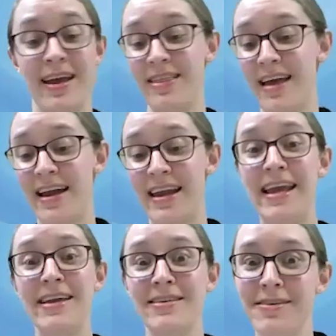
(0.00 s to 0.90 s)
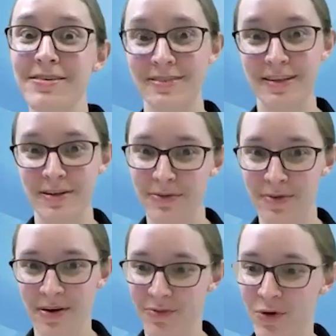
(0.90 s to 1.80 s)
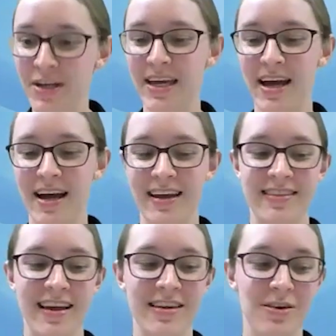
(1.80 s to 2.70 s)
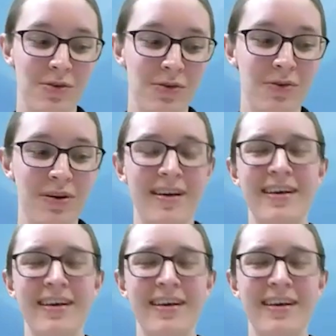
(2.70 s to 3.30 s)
in that 8 years that you're working on it that you